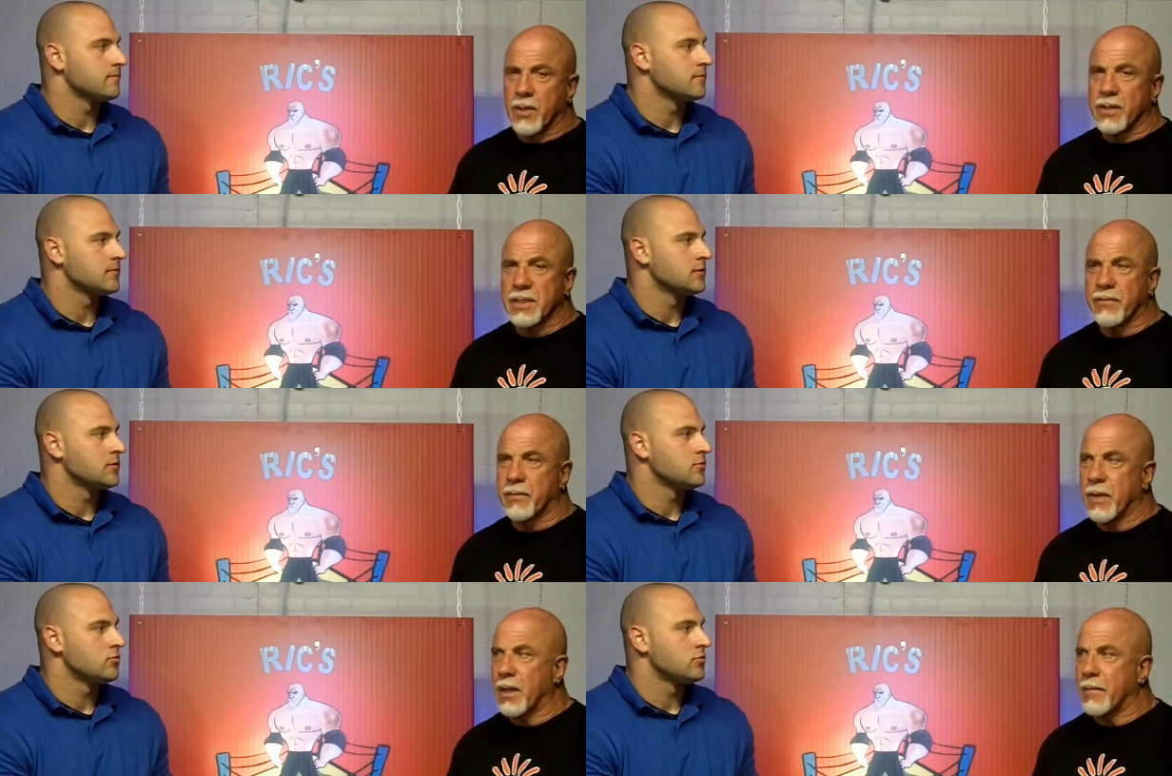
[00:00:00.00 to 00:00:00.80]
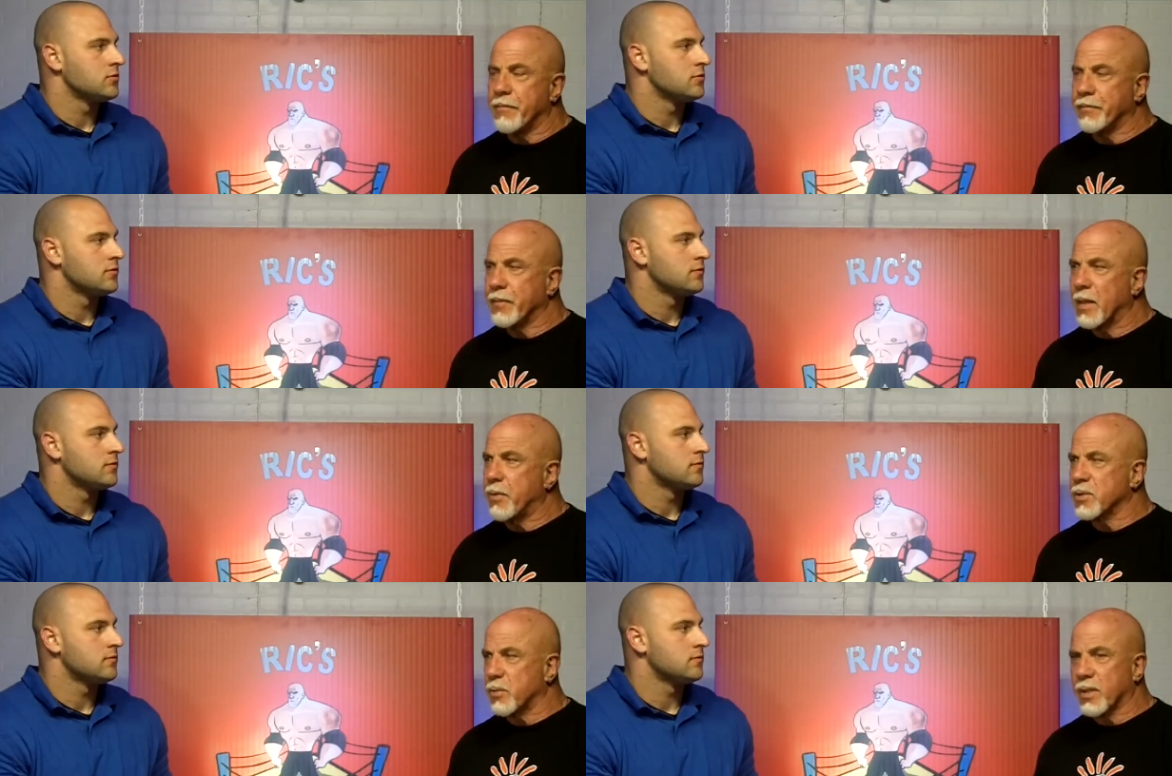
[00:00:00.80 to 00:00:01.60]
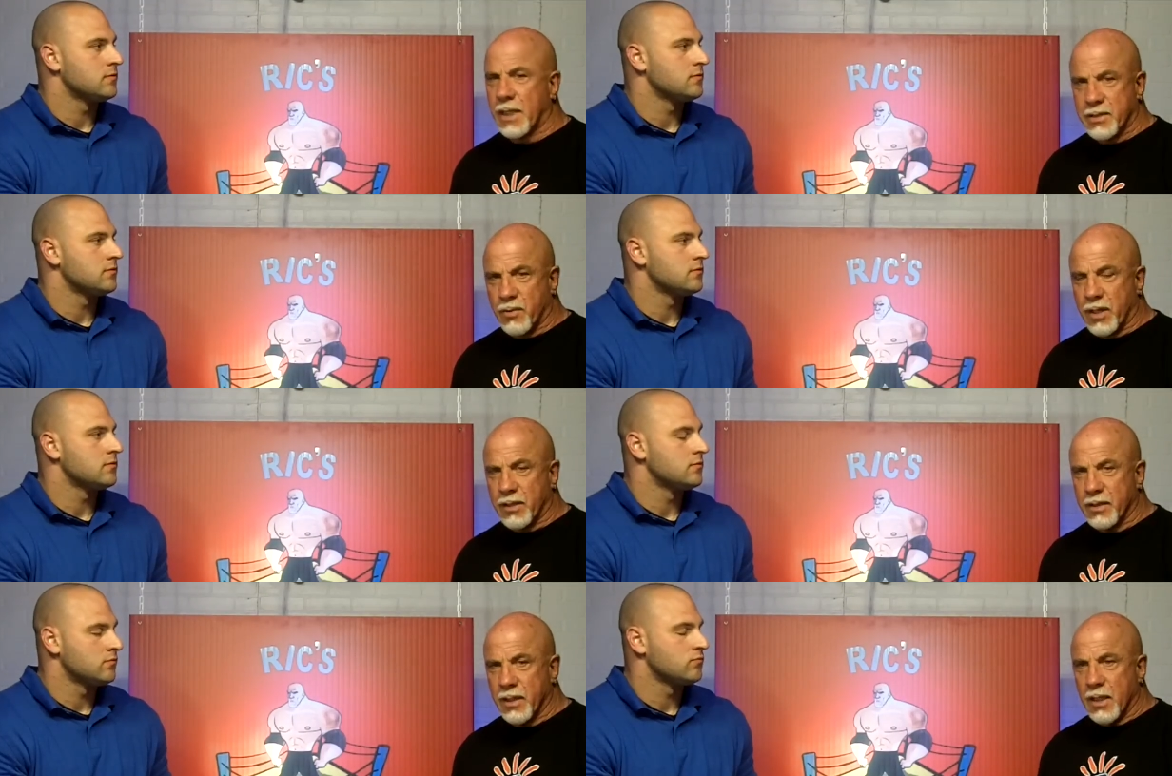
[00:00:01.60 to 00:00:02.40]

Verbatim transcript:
Speaker 1: we always have a, um, a post workout drink.